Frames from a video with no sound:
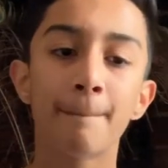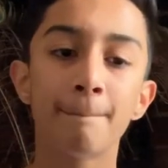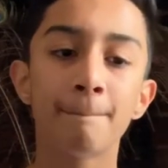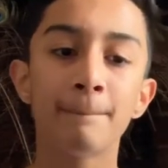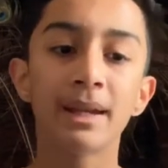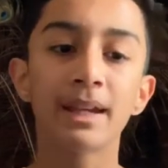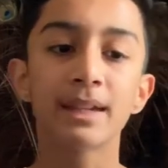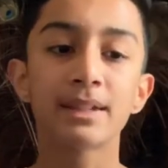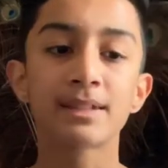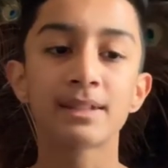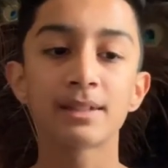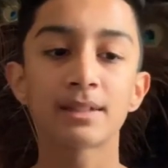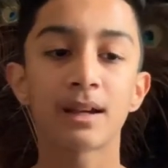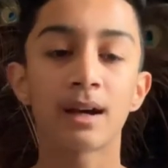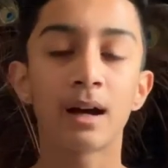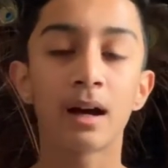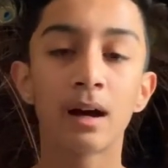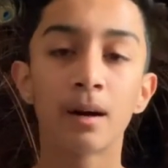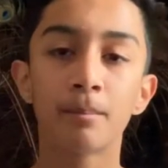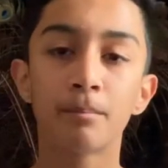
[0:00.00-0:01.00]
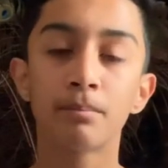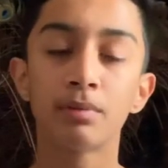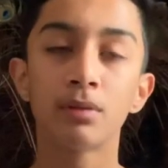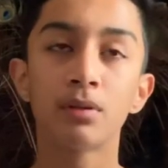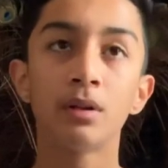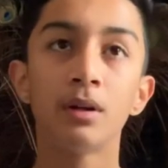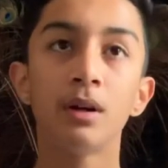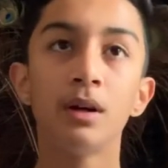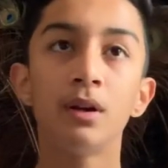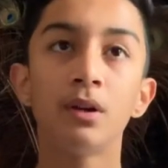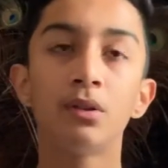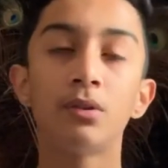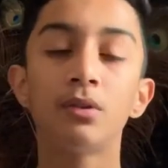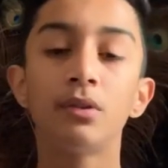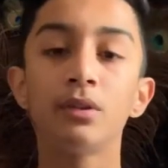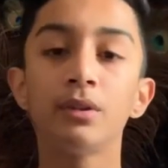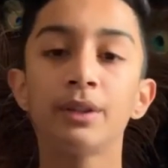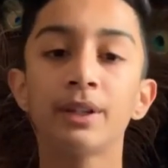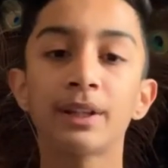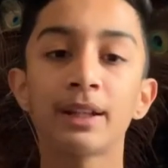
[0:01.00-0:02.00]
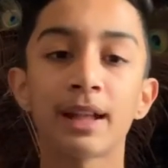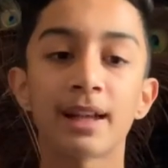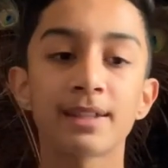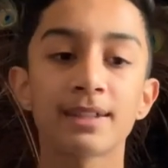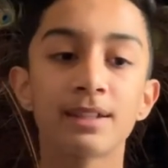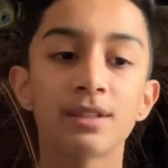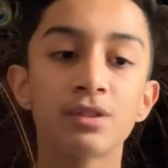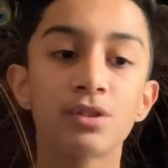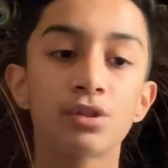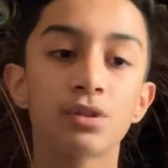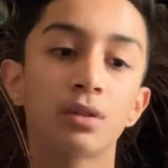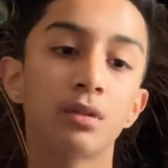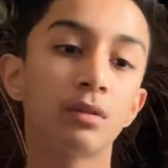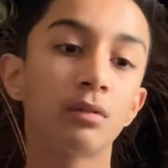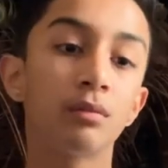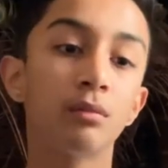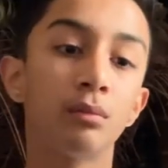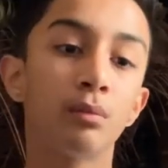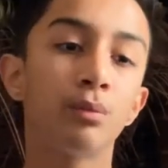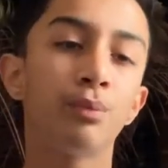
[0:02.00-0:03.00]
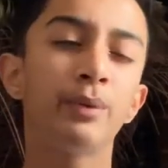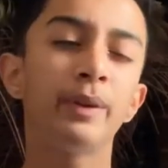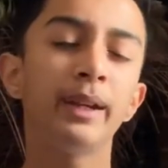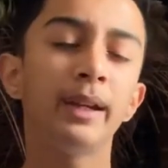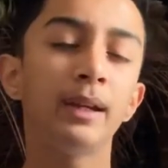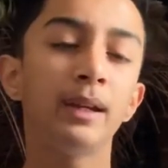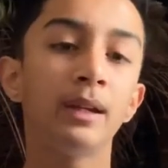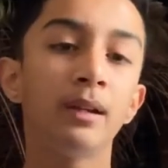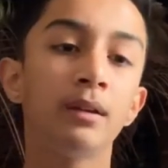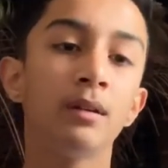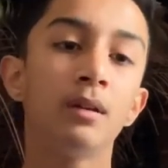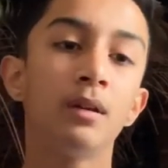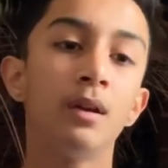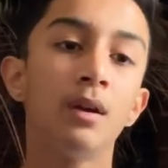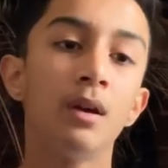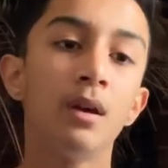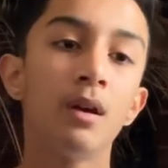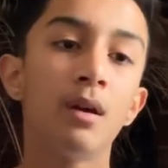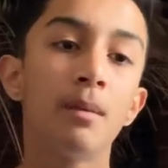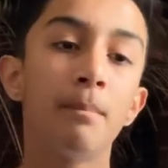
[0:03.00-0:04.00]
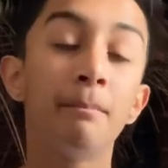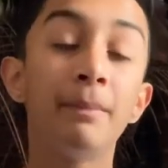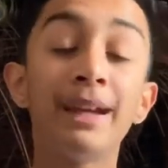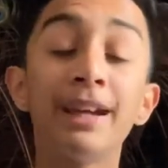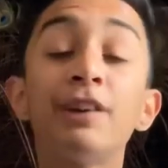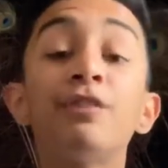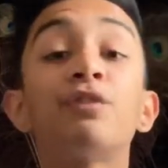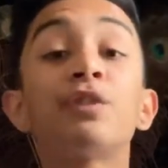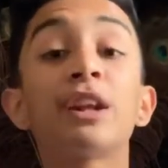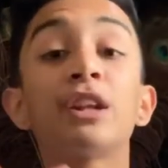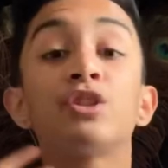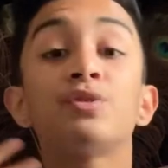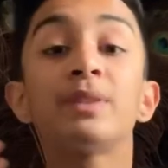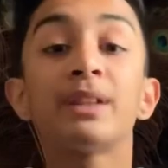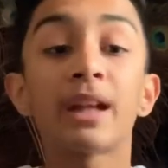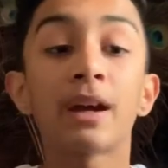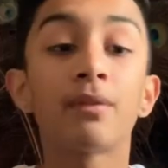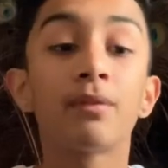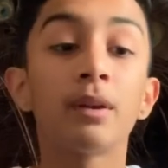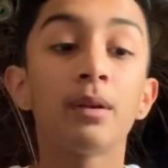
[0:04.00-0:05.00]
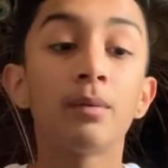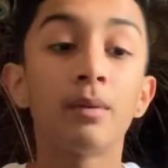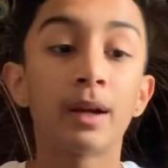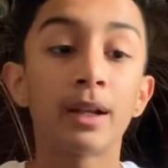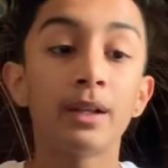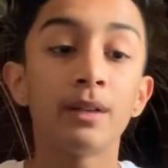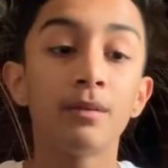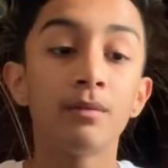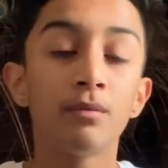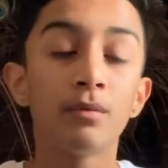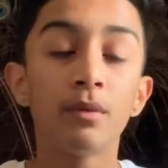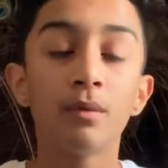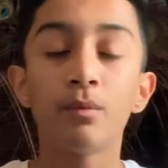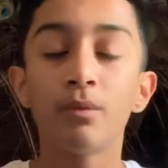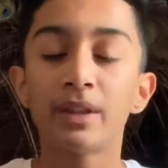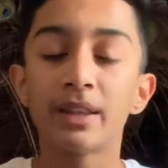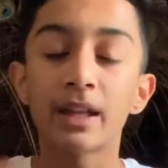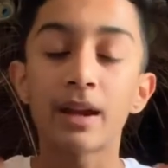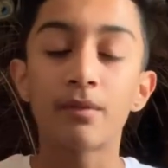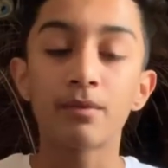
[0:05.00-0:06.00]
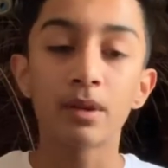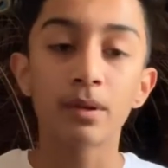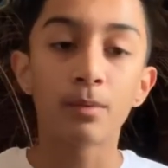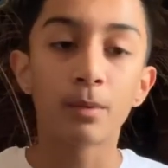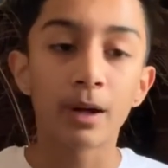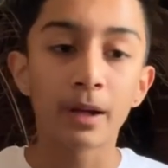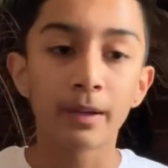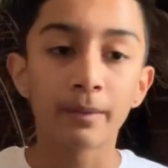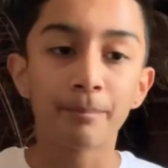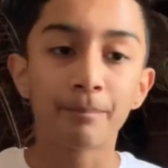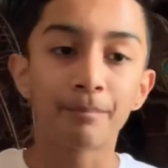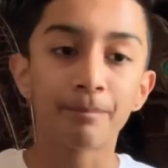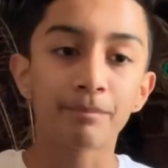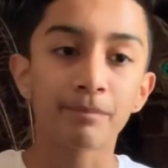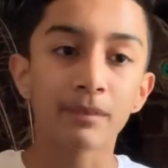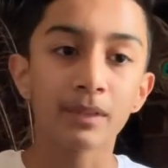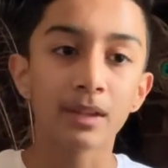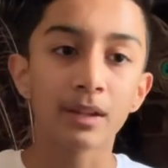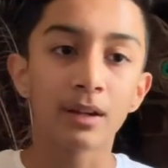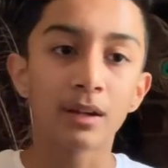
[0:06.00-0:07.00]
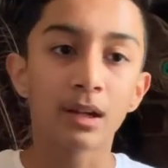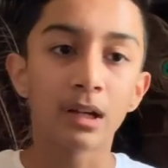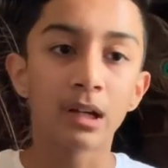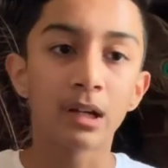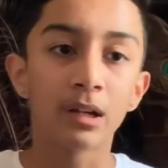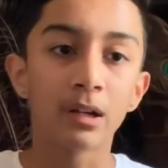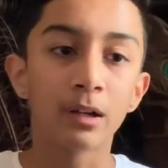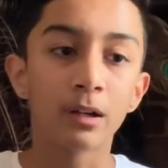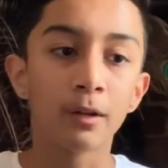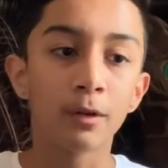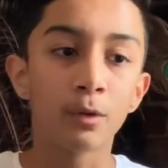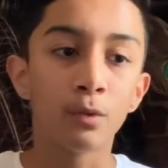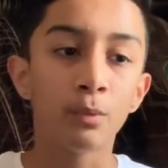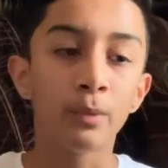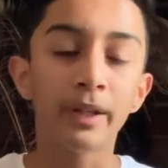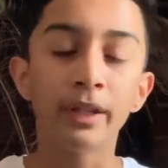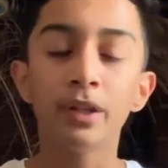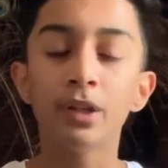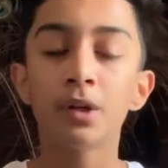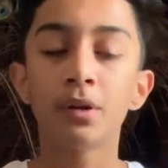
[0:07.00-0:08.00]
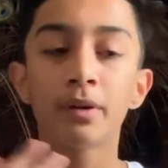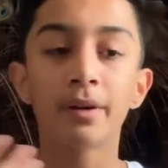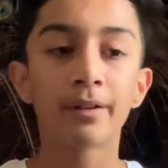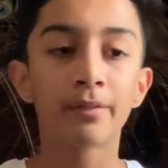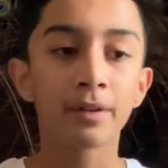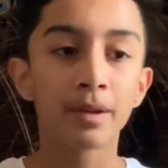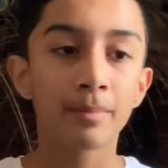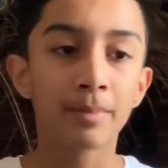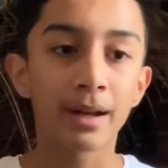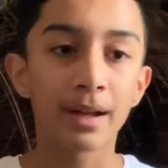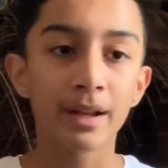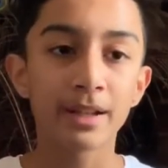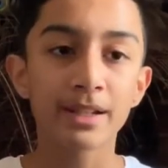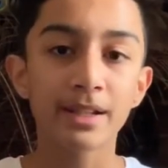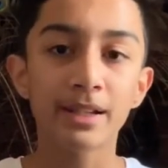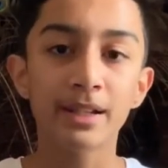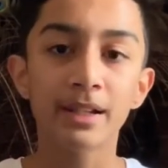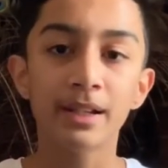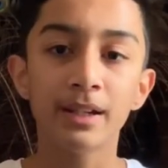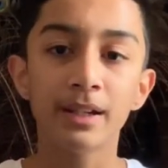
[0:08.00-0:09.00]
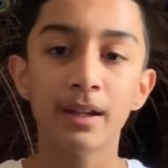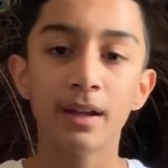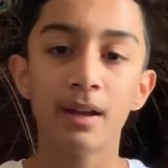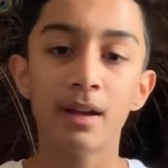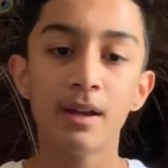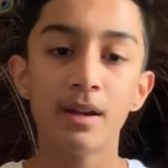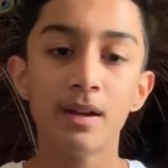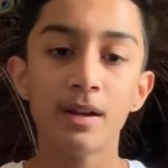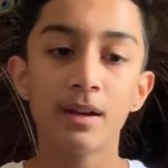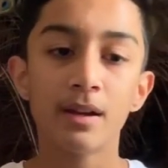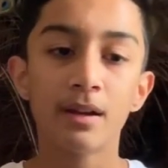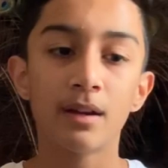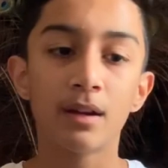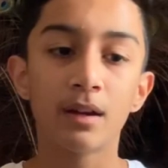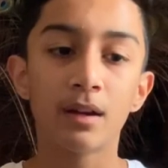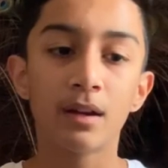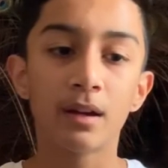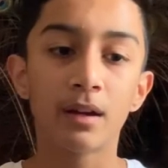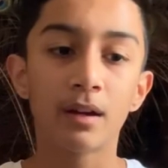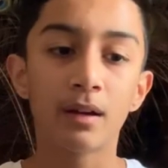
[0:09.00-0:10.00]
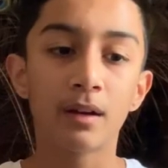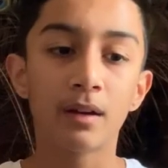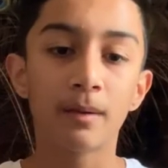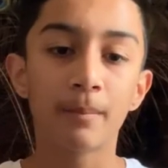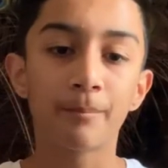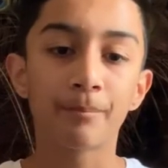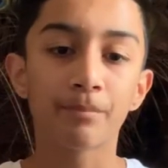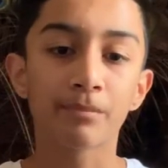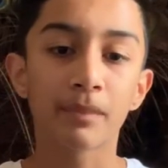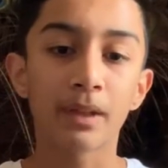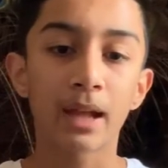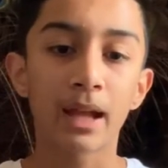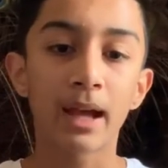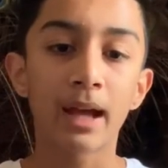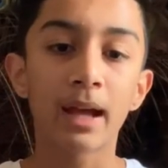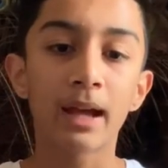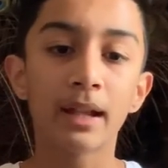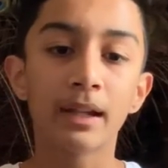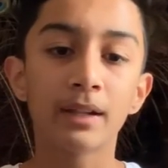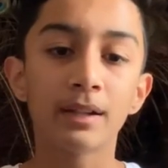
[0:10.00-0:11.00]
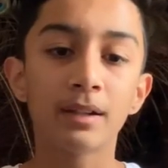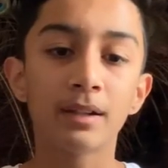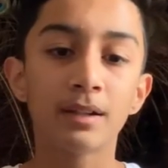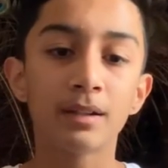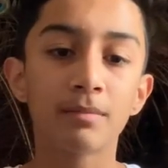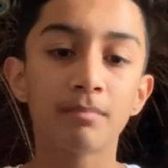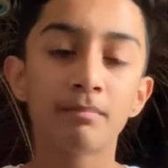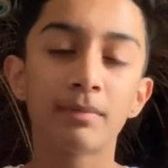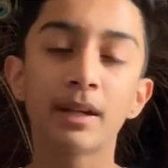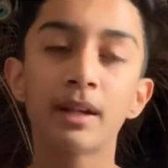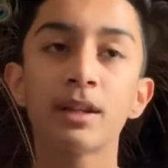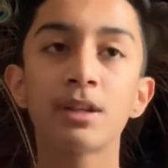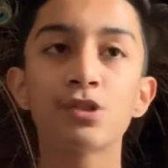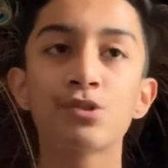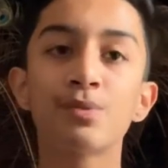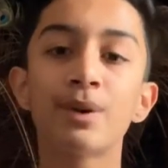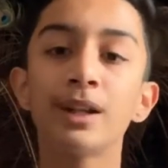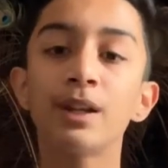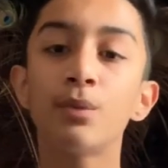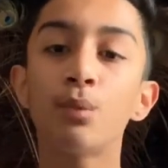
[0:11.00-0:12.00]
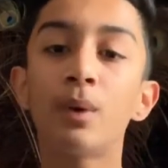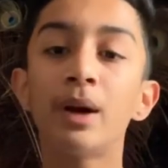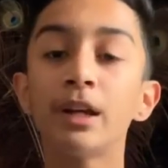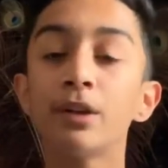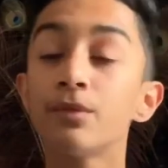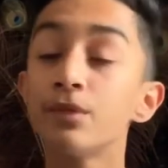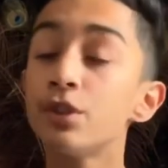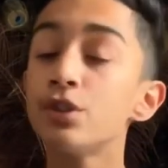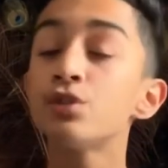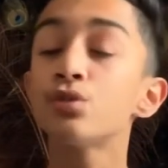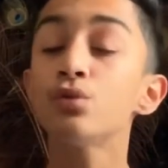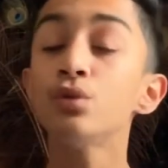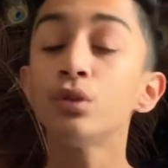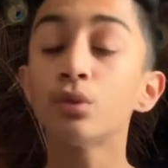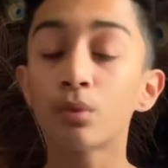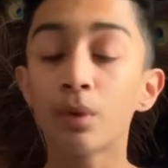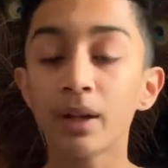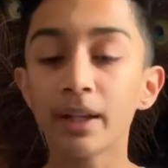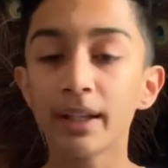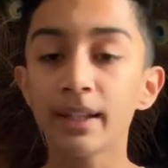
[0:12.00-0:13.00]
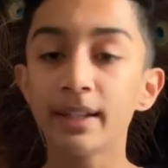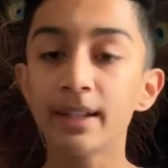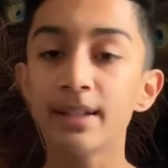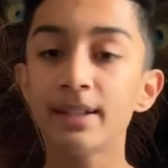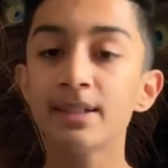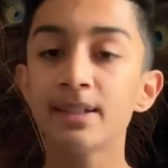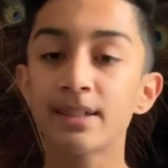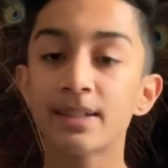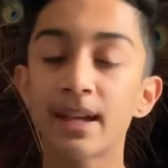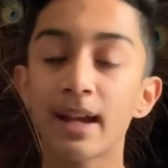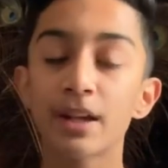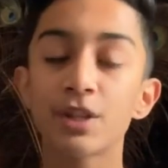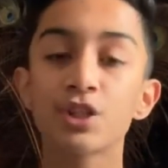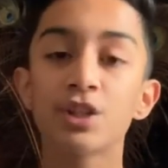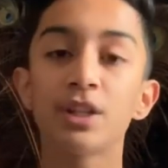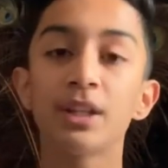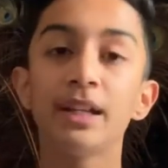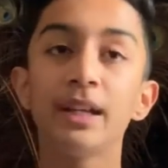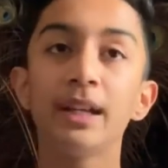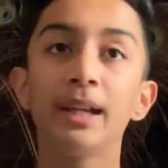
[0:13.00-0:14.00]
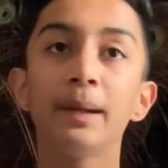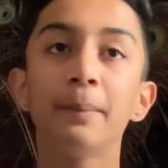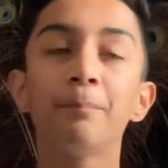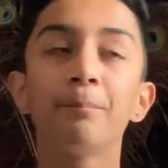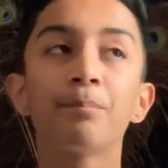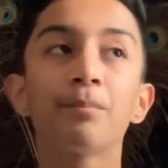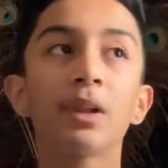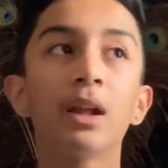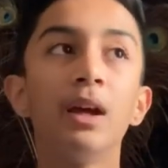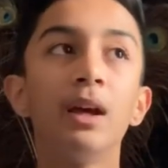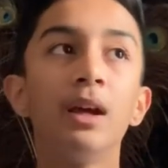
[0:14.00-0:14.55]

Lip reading: mix up all the classes, so we make friends with everyone. We know everybody. And because one of the school qualities is actually